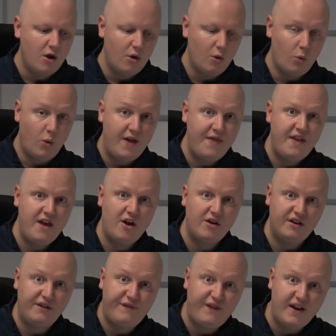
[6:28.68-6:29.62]
When they are
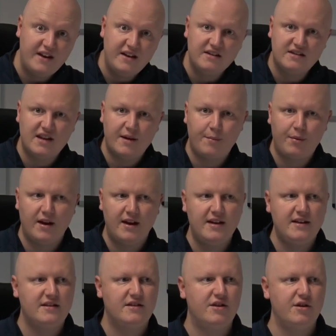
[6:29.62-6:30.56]
defending set
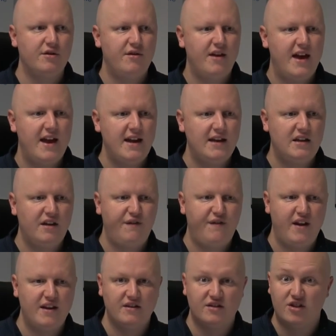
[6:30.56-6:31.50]
plays, do they
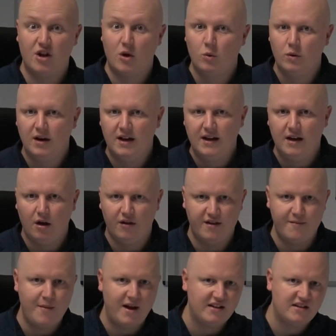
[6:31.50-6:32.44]
defend zonally? Are
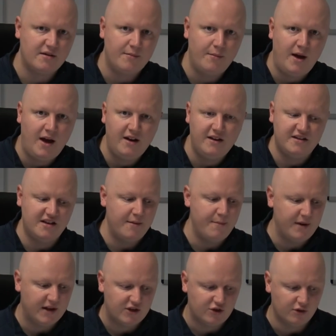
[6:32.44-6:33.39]
they man-to-man? Is it a
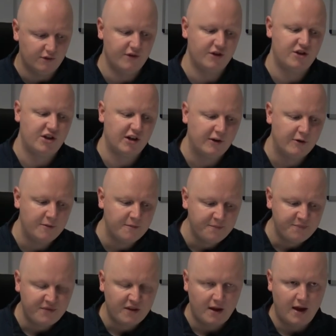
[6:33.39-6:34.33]
mixture of the two?
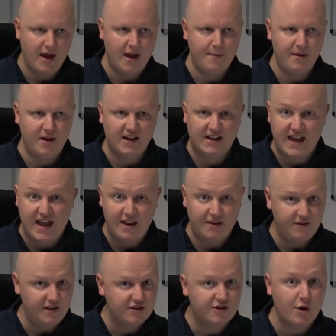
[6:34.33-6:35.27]
And
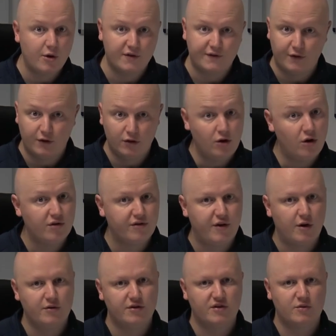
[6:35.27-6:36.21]
again, this goes for long
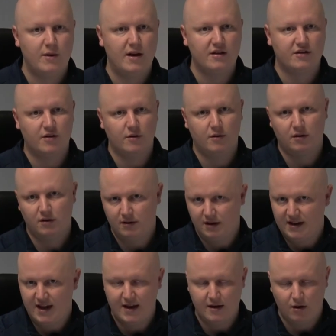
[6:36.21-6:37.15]
throws as well. So
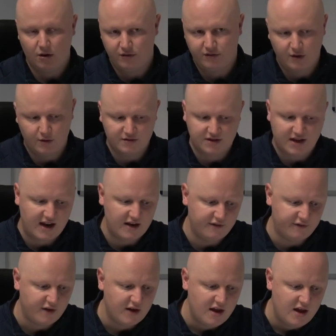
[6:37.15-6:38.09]
again, long throws kind
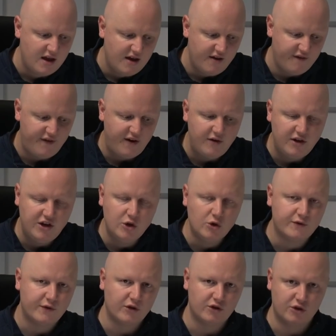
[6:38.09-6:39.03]
of a very
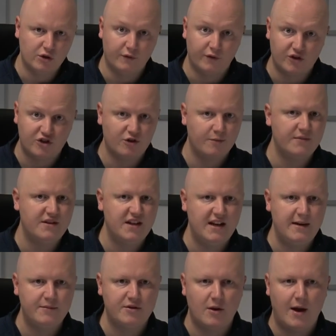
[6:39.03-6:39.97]
useful tool for some
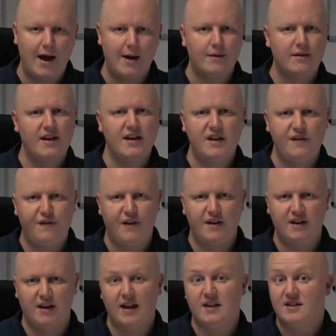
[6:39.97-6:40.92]
teams. So how do they
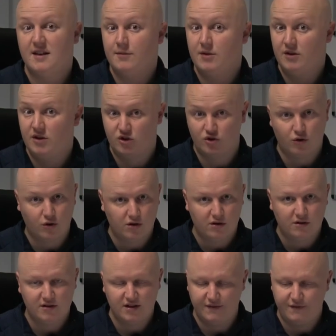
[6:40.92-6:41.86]
defend against them? Do they
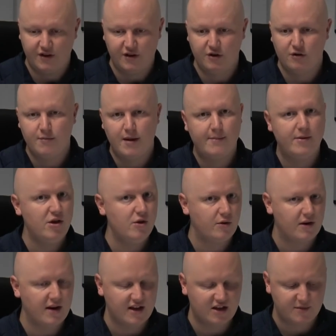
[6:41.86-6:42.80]
struggle? If they do, maybe you
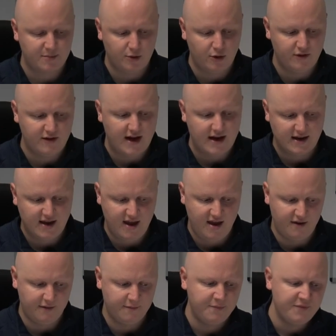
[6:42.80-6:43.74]
can exploit that
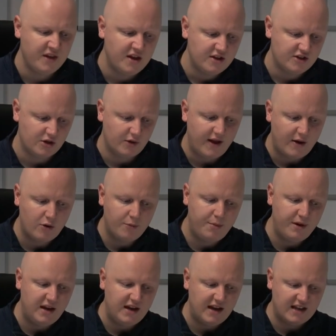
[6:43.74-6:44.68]
again. So that would
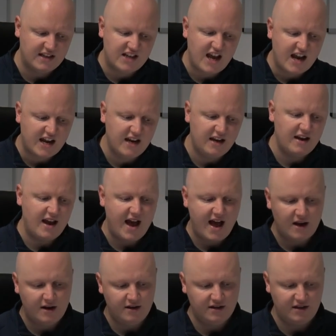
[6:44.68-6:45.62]
be attacking
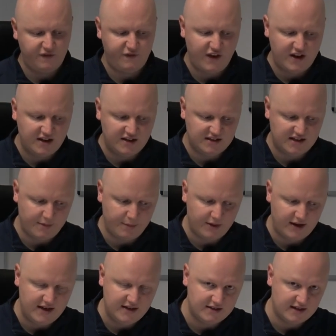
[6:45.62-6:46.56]
and defending set
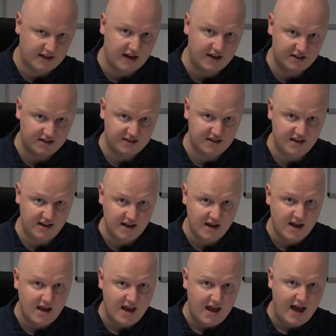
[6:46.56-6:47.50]
plays to kind of see
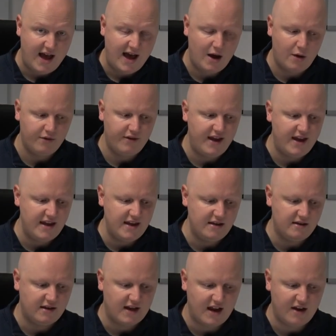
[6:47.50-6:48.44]
how
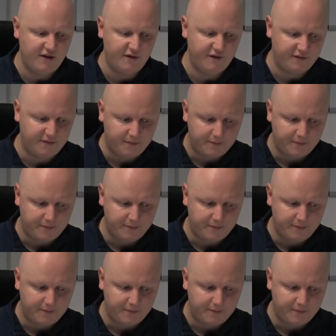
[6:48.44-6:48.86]
they kind of